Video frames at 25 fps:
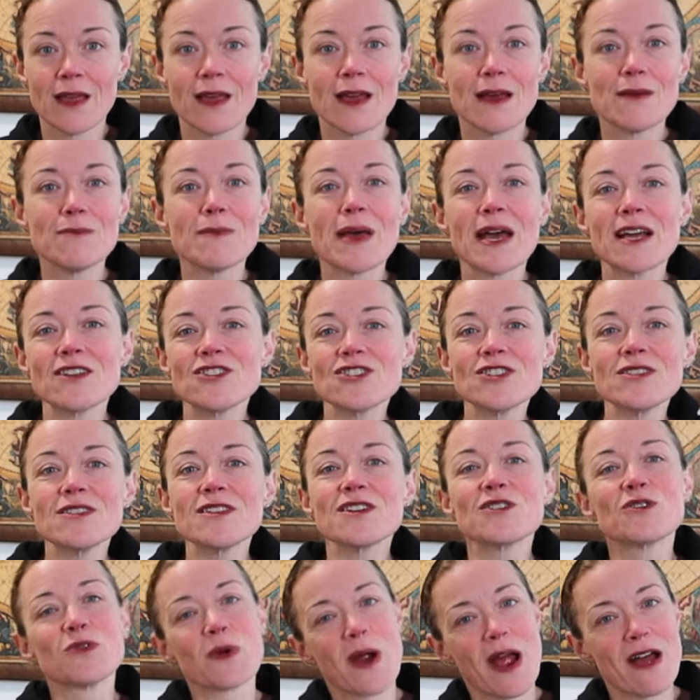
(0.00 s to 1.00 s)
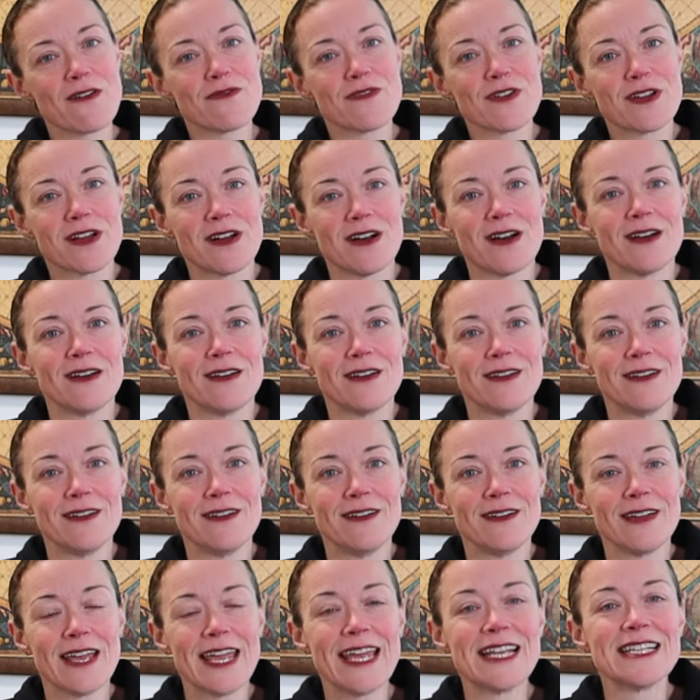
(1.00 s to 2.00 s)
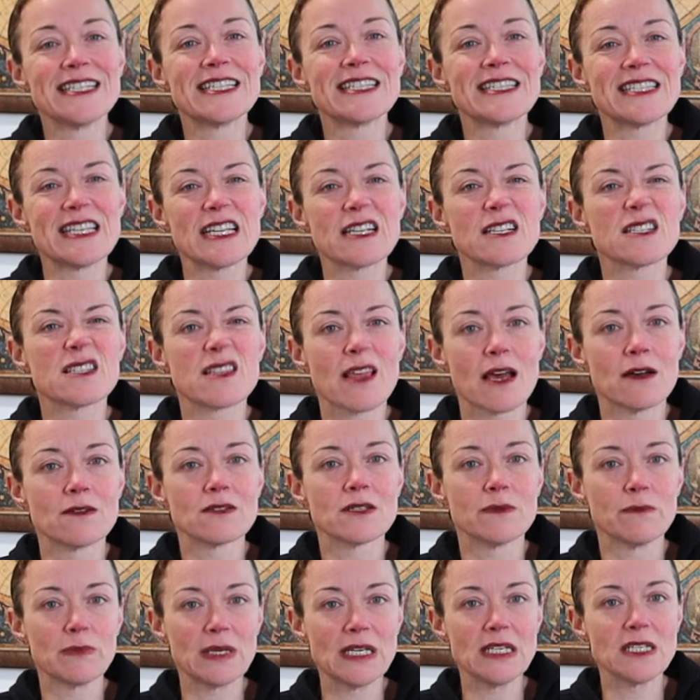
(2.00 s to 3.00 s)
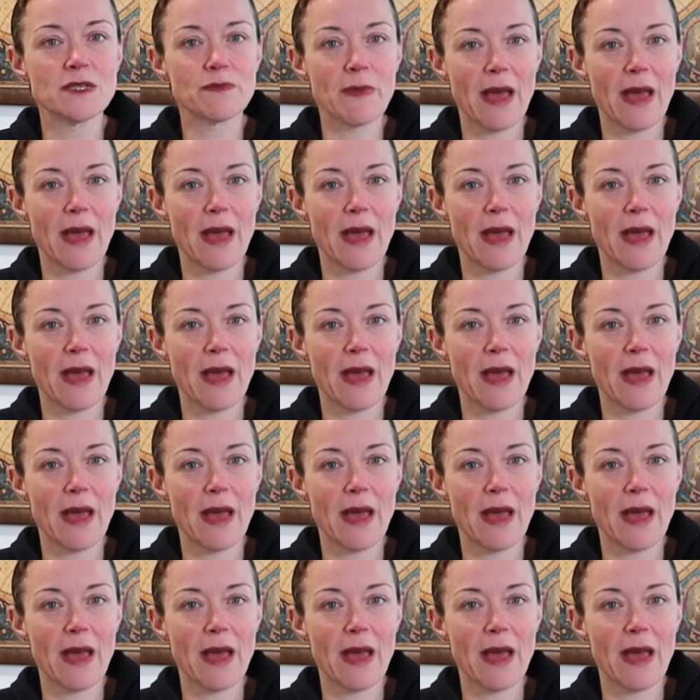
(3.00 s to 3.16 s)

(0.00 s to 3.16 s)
imagine the Graphica in six thousand piece